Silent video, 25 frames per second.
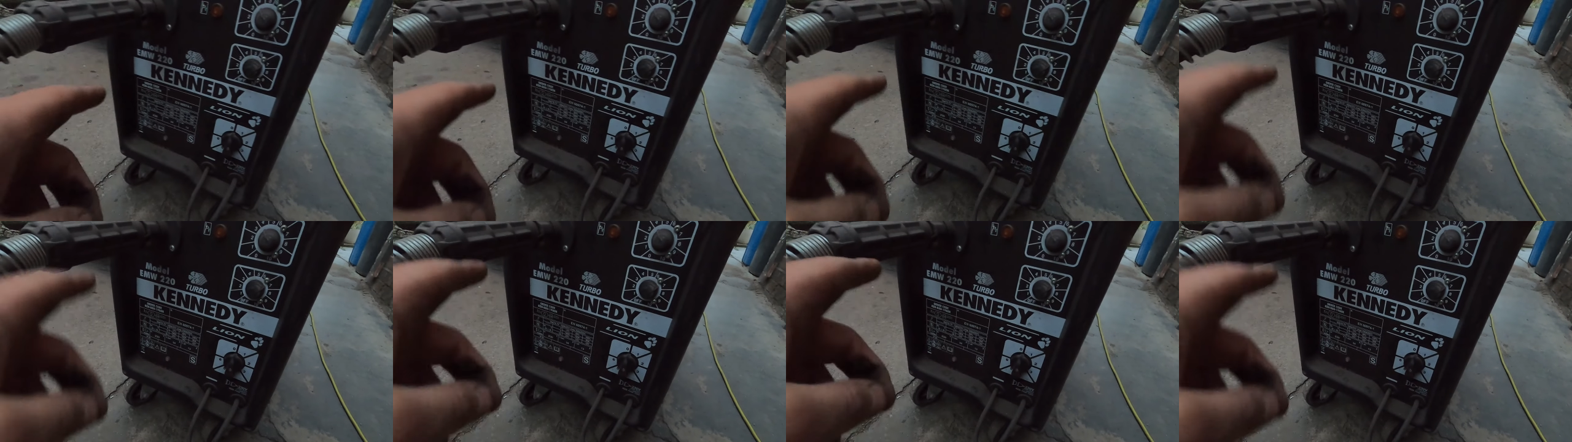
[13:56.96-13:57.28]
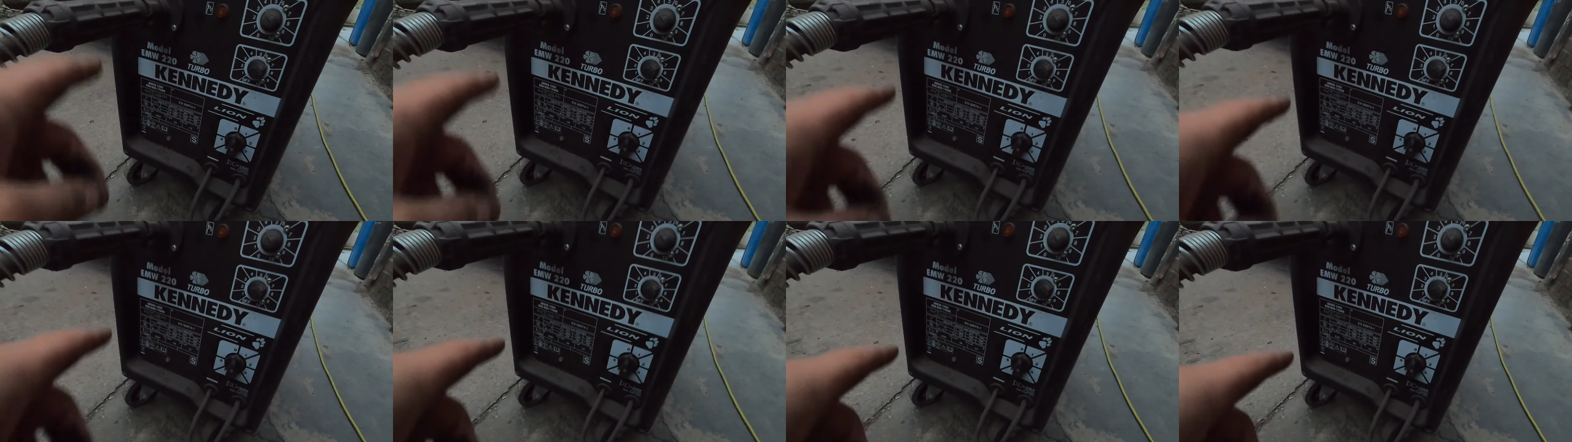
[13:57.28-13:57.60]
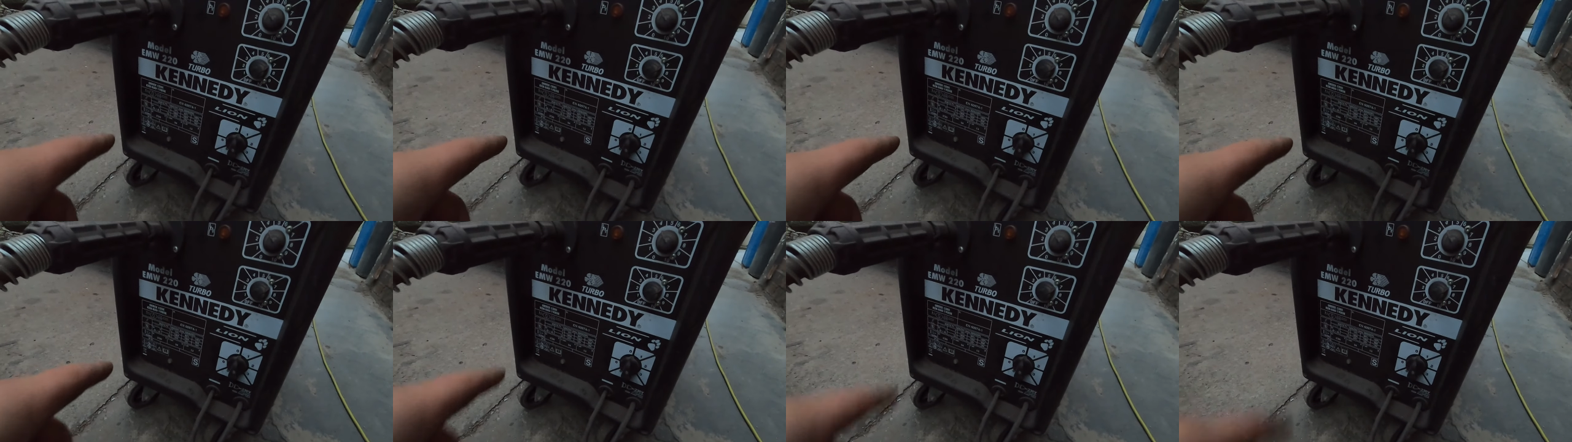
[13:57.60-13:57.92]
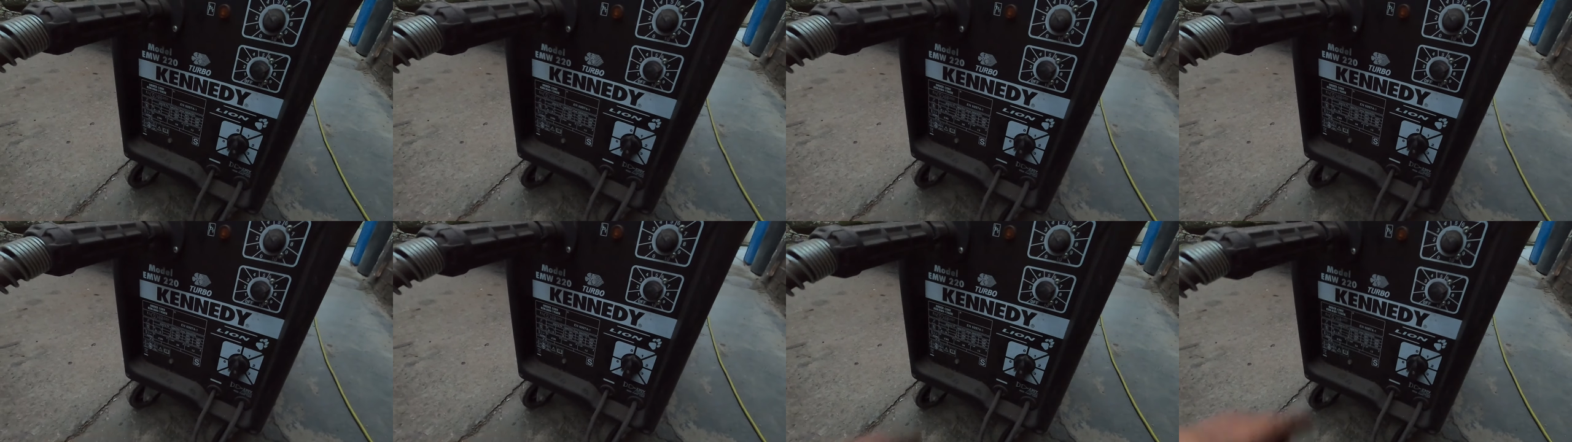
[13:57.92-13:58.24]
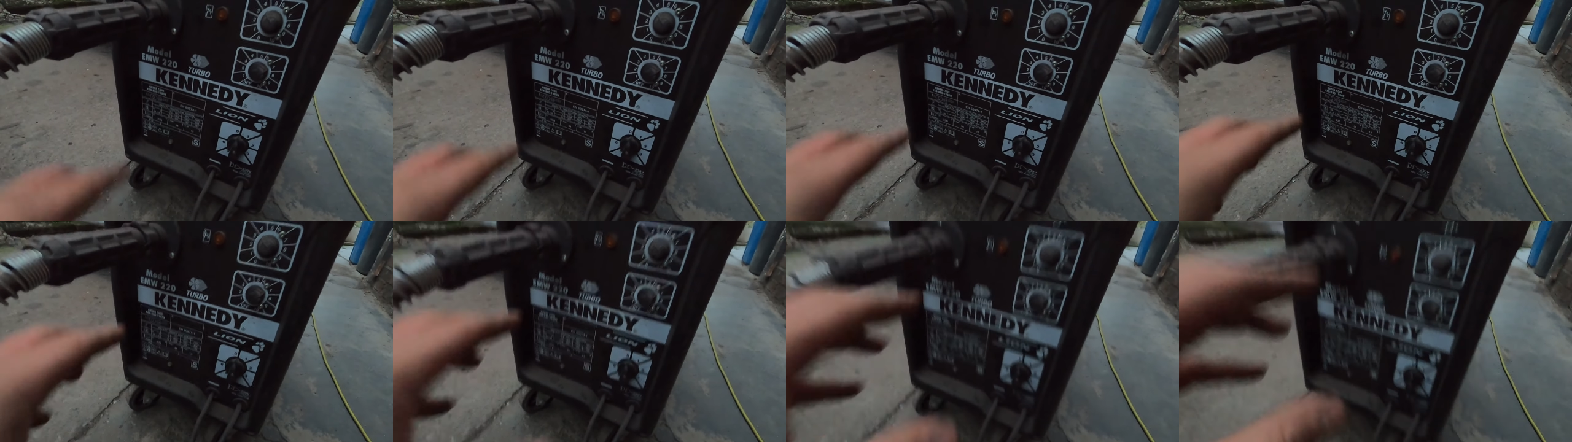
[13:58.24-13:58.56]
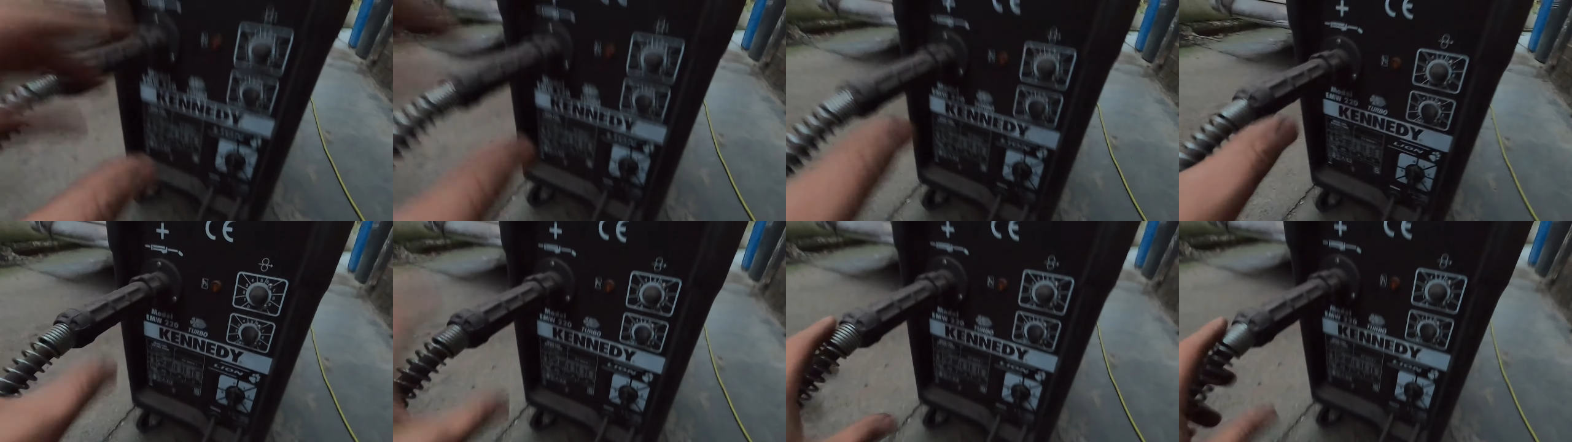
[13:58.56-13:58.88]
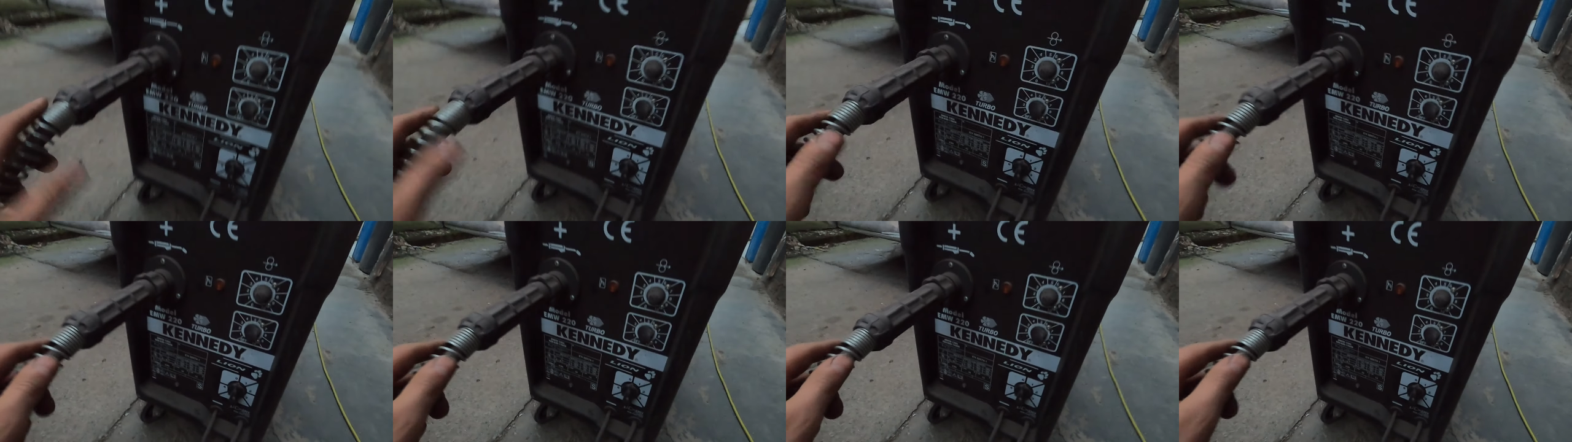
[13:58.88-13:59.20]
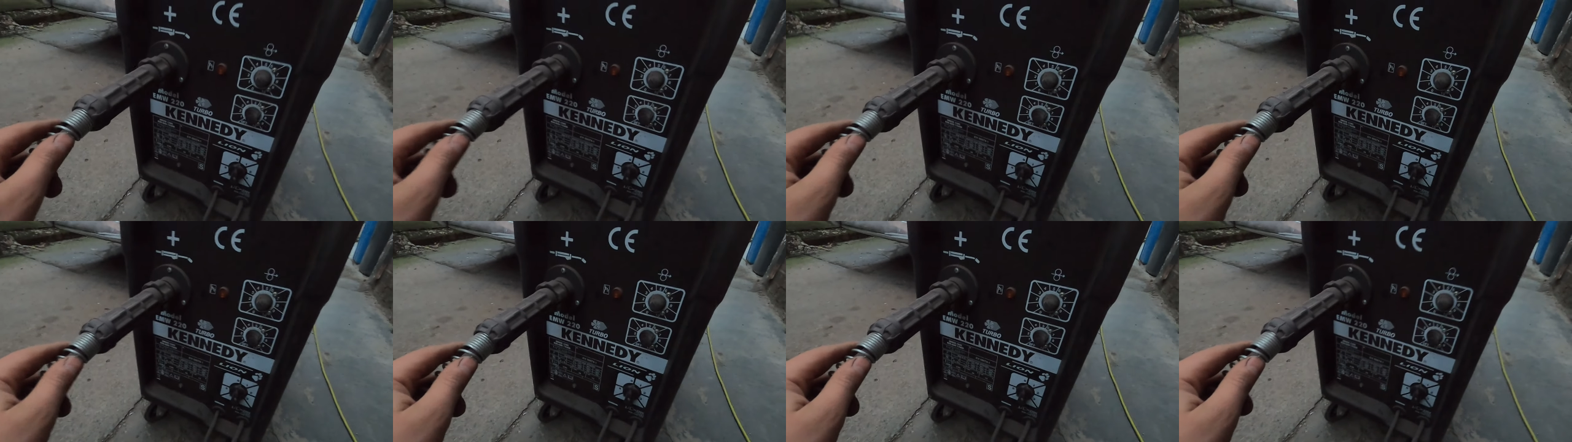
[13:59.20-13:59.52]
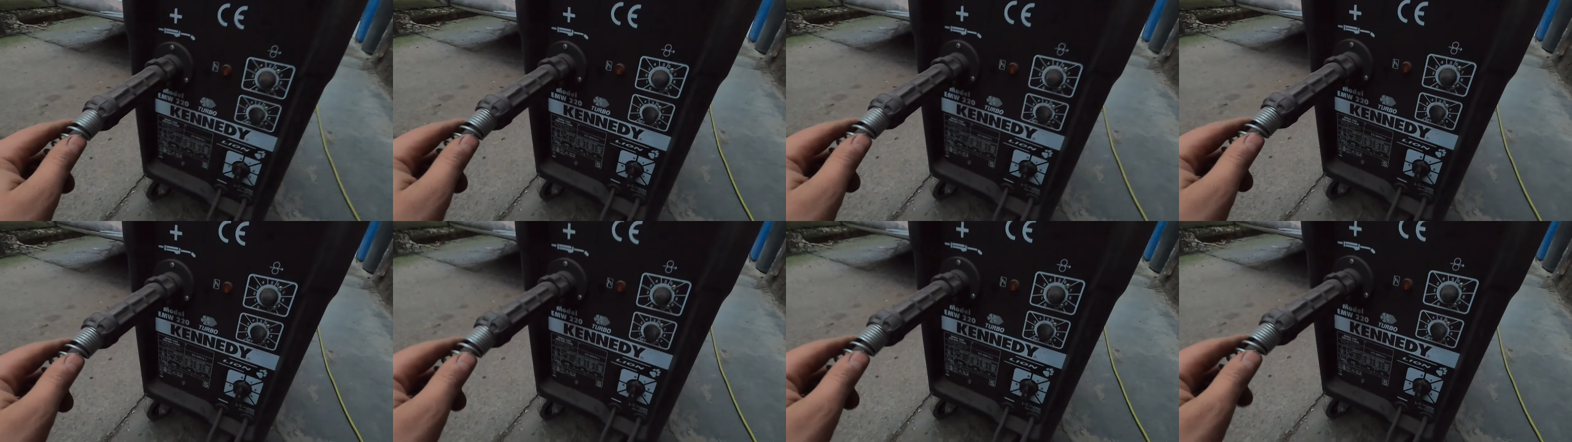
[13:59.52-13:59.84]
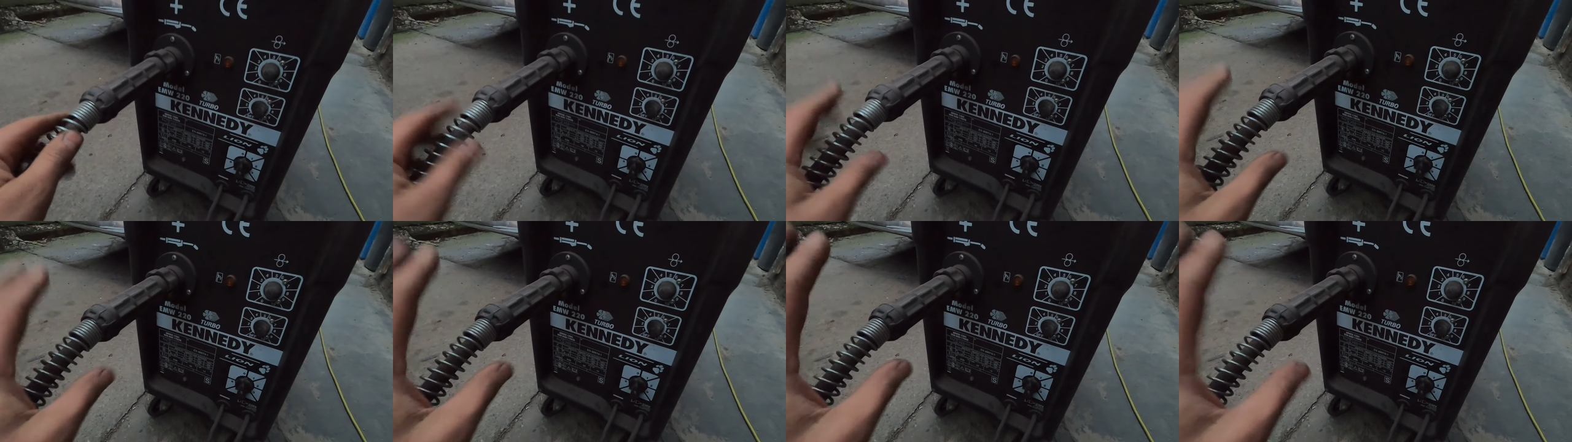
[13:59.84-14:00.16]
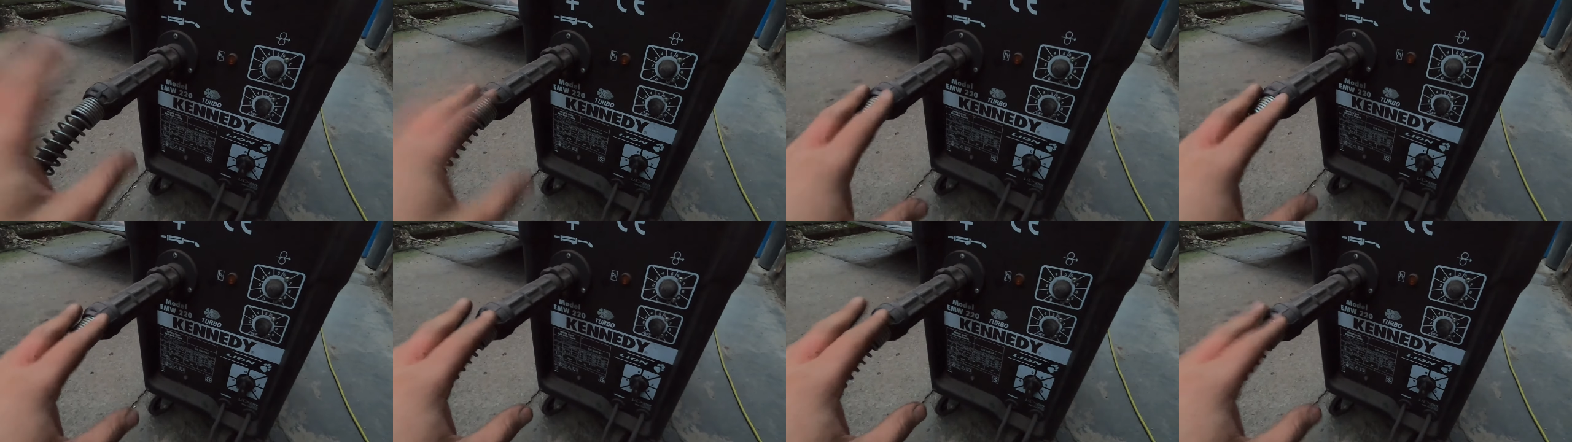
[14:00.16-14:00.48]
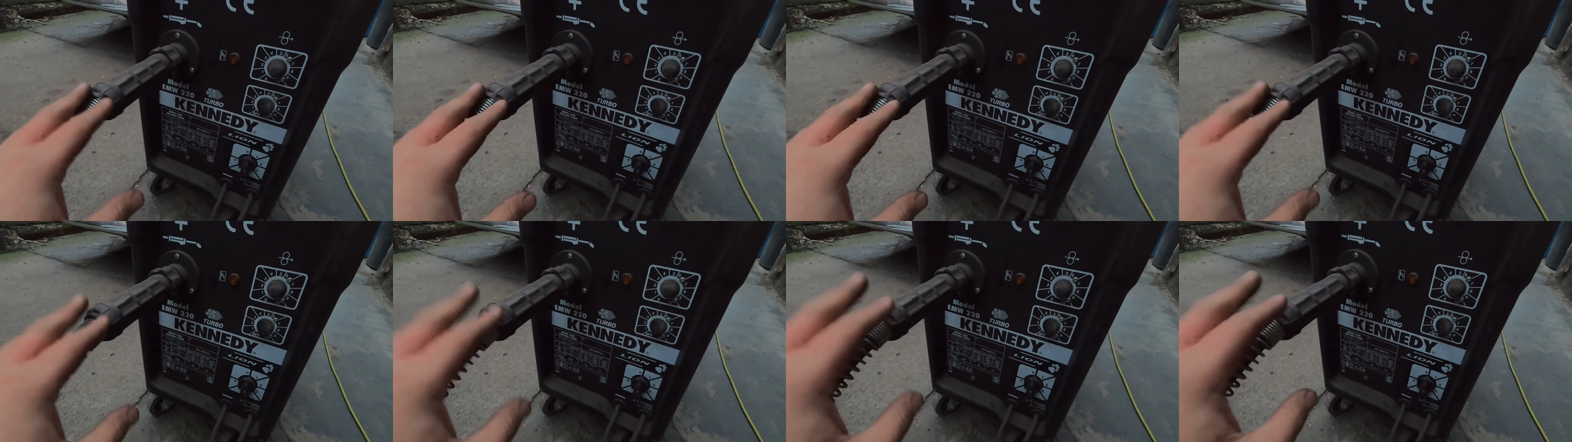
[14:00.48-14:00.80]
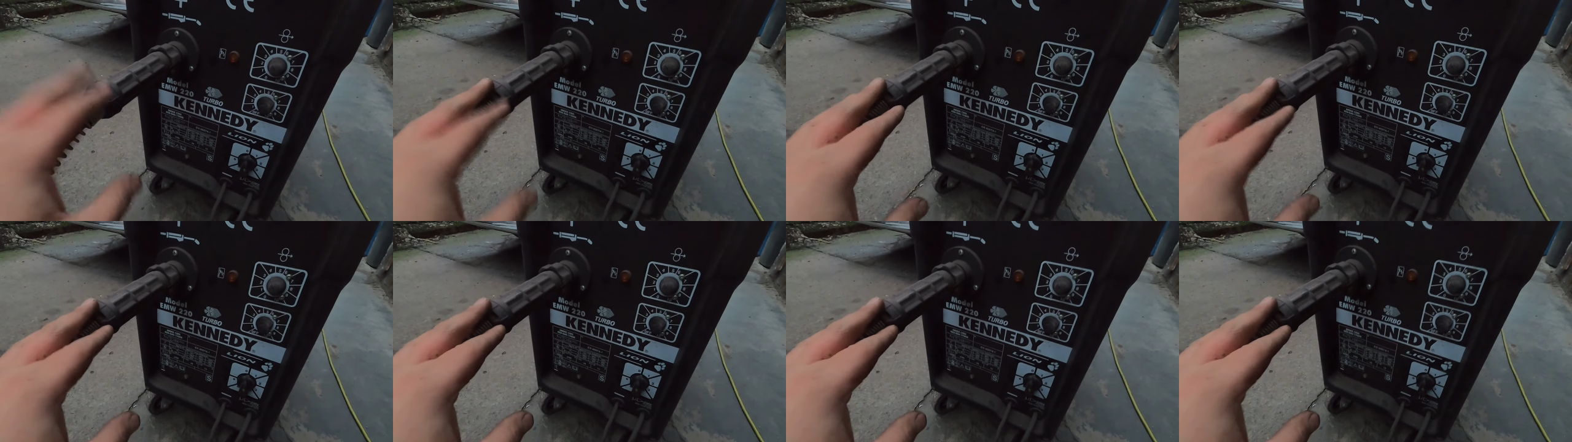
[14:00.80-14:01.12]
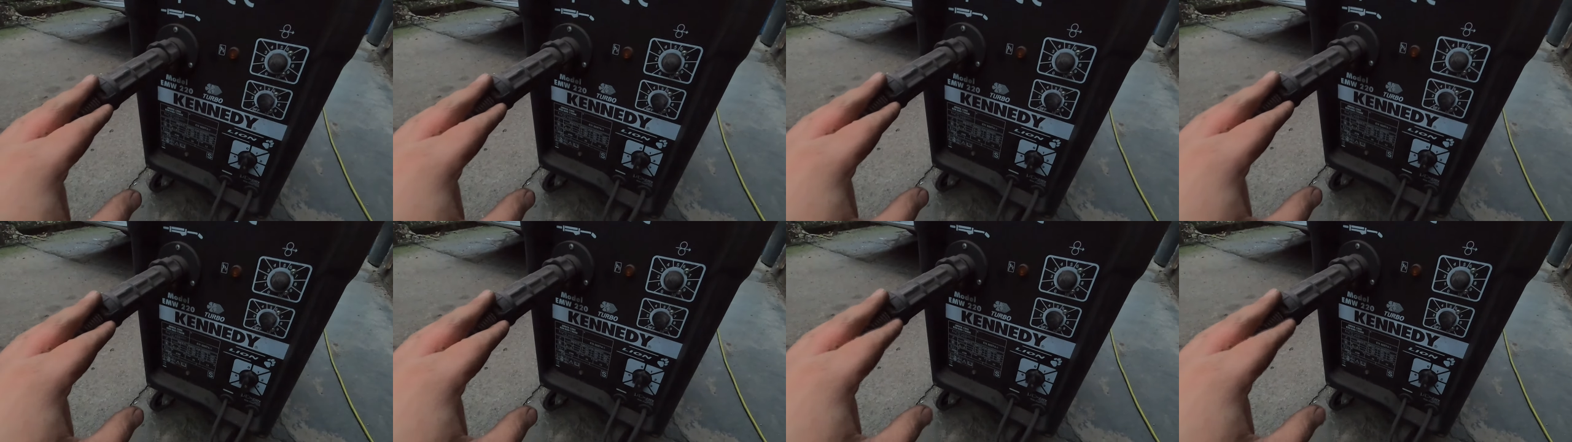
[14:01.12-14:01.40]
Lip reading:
[unreadable: no face in view]